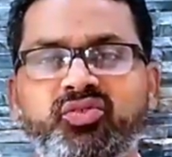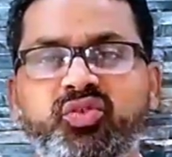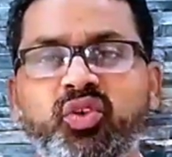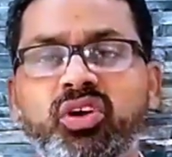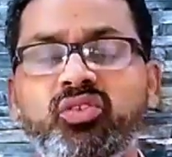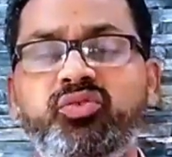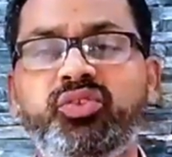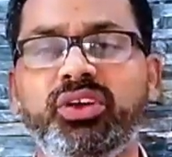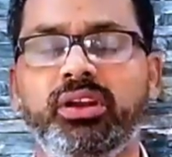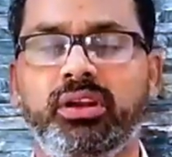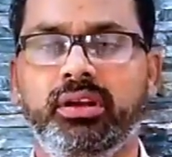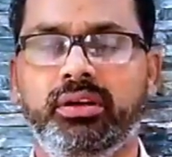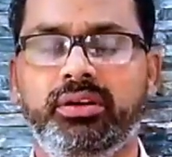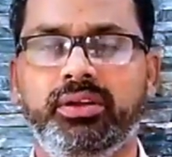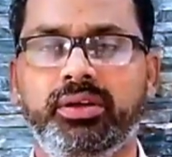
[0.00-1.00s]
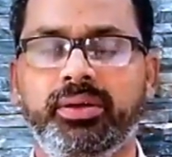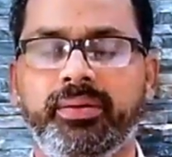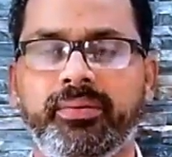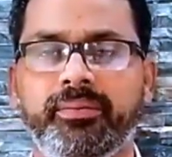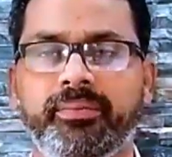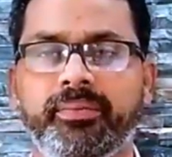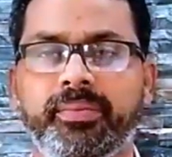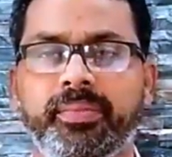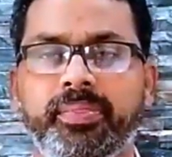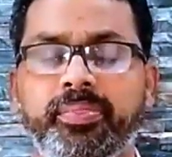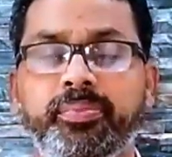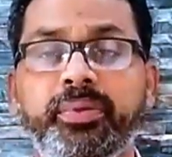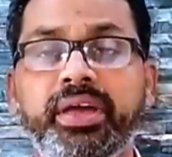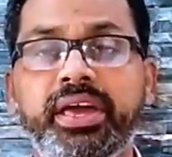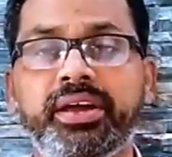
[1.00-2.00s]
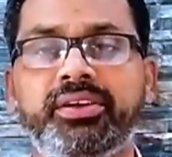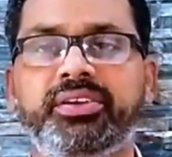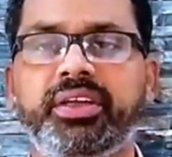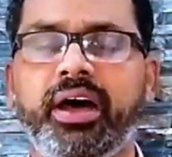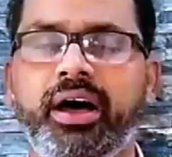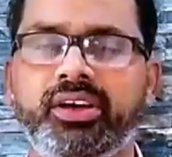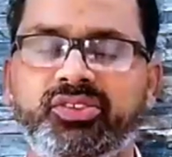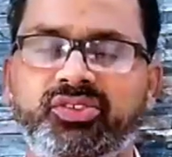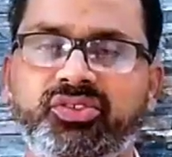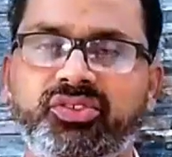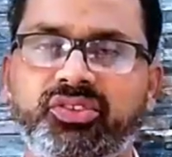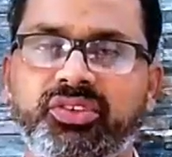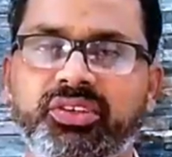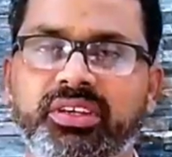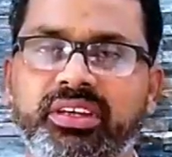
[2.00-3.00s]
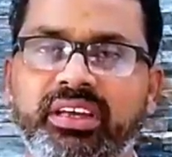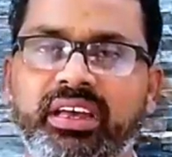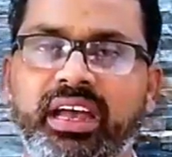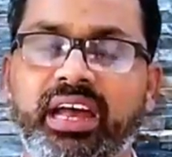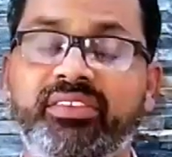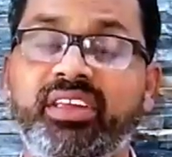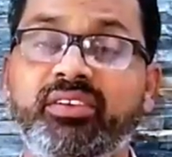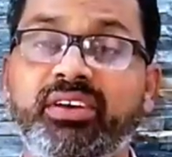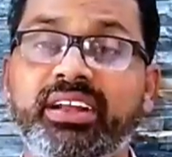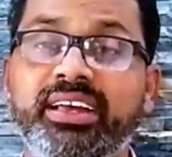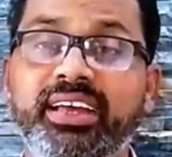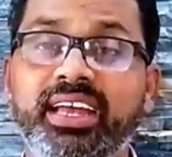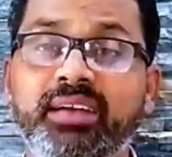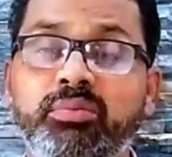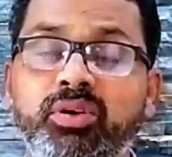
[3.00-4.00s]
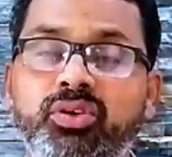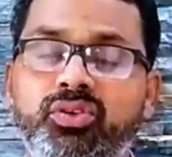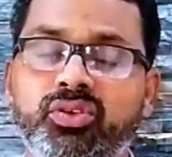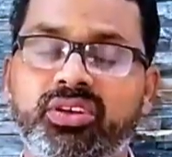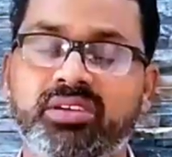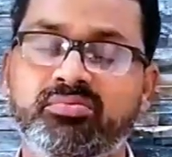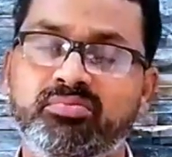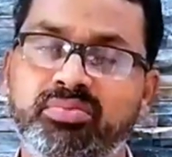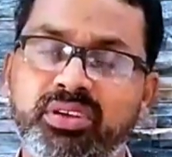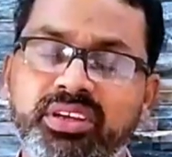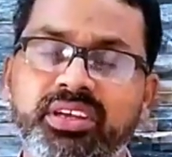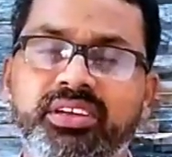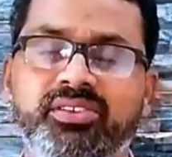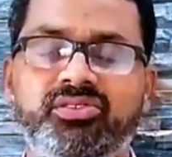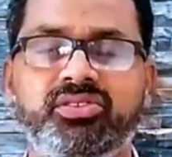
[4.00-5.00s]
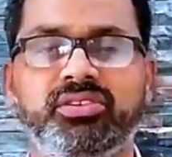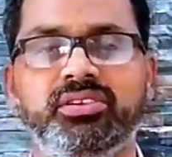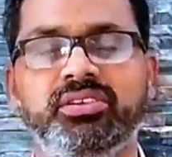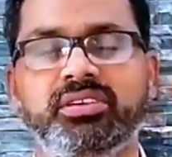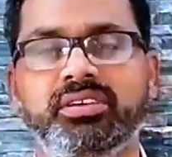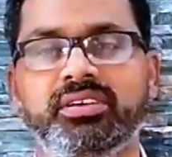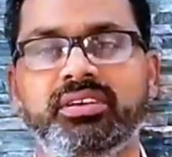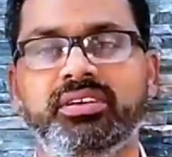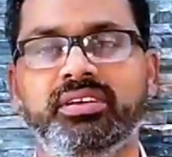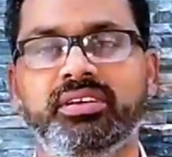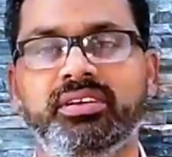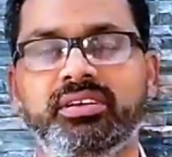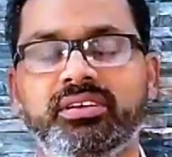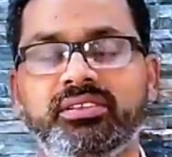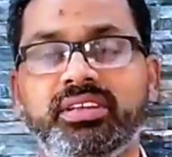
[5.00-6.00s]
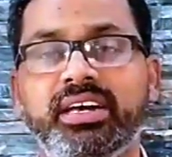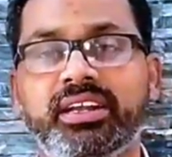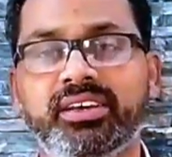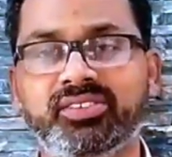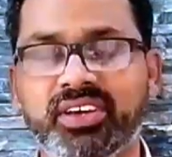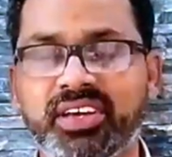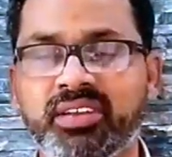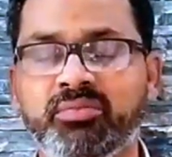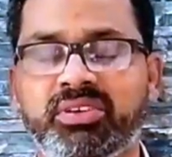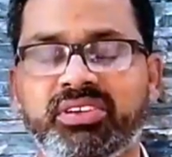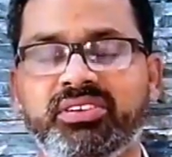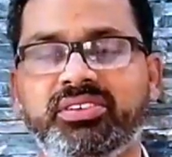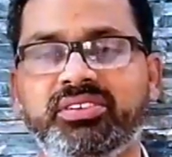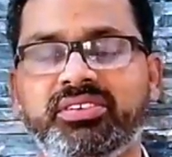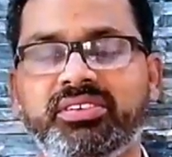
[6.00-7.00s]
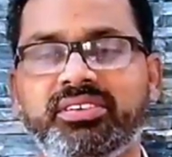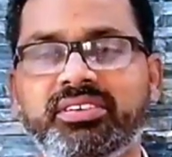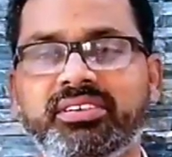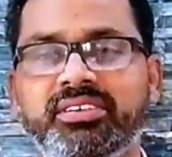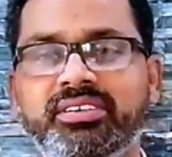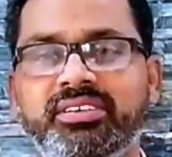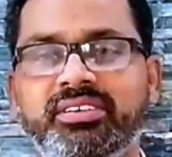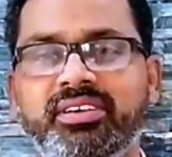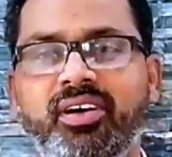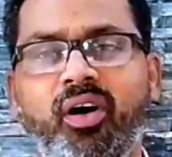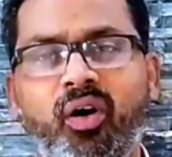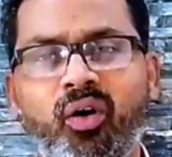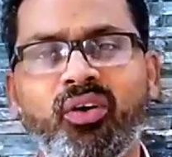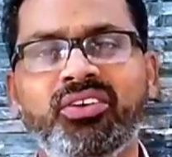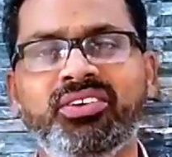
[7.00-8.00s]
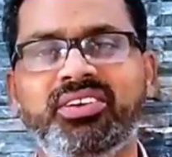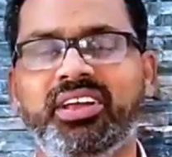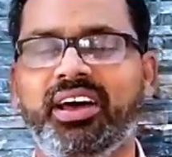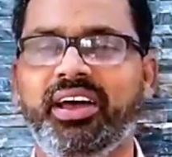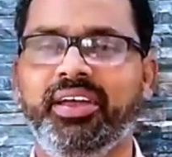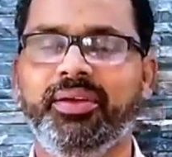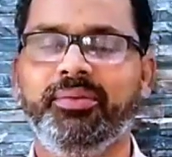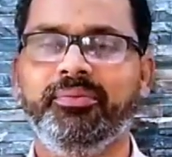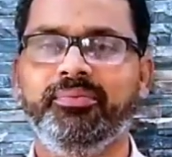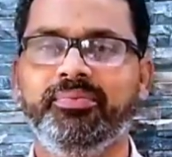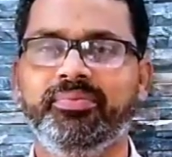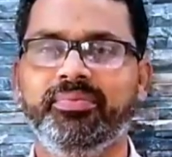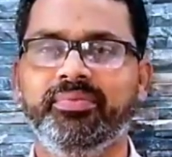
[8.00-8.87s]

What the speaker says: fulfilled their task and they were able to complete their assignment on time.